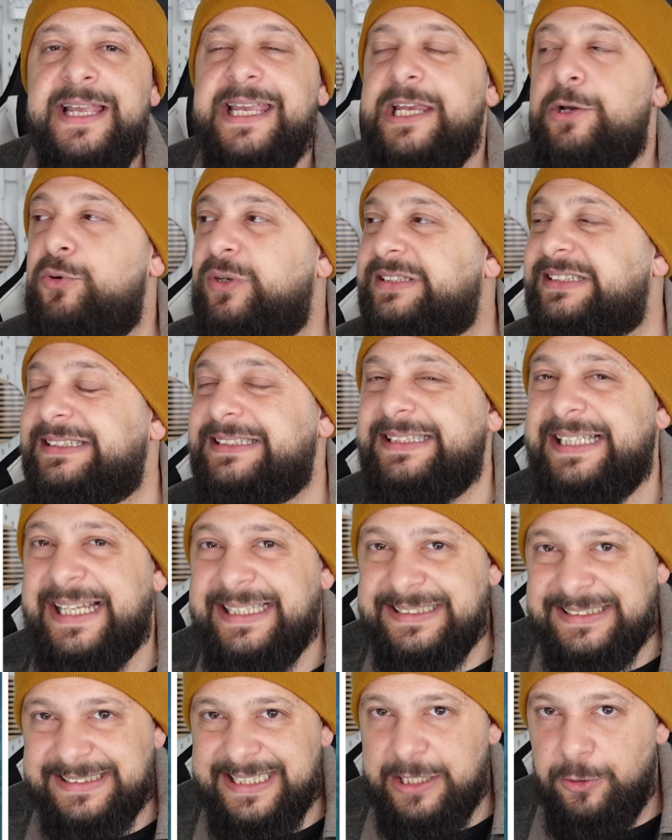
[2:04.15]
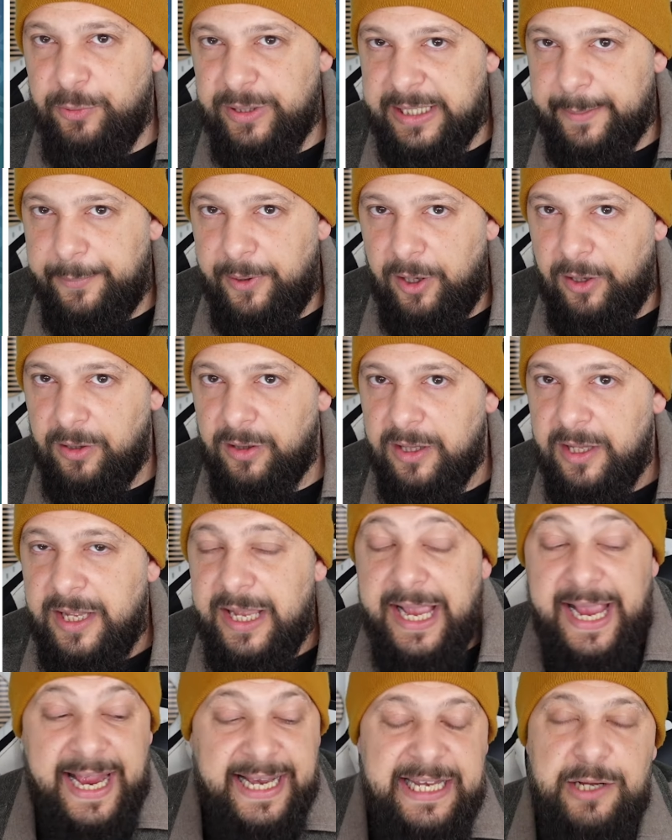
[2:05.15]
he was dancing with a ball.
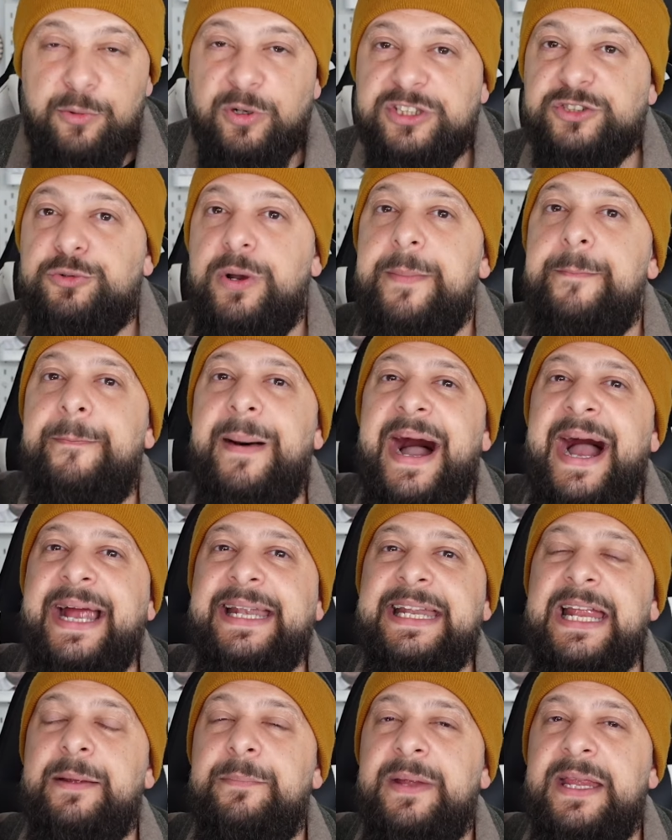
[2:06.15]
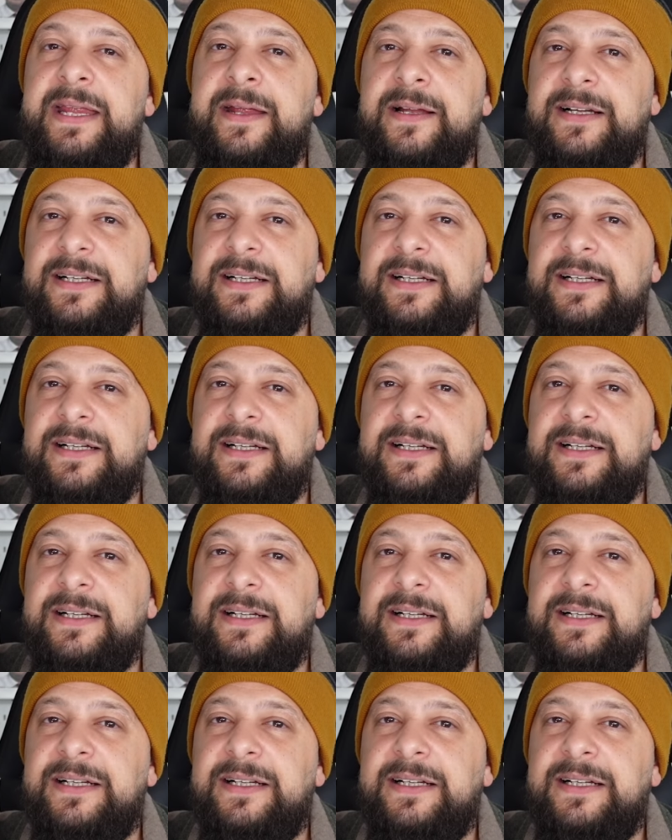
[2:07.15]
And he was reminding me